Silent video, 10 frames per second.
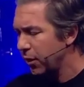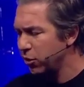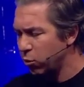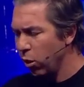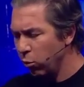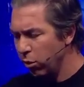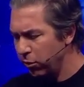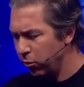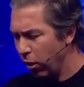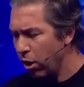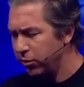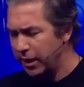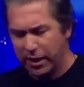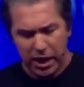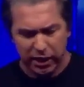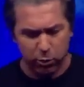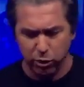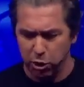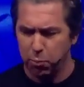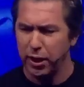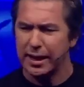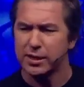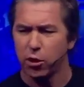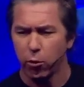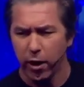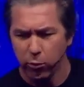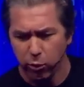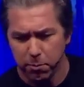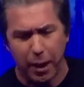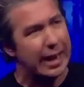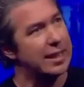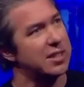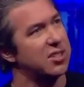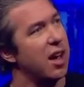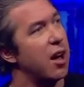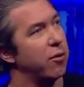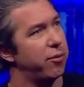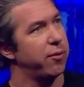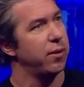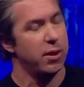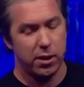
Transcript: this one woman wrote that, like, when you planted a redwood by itself,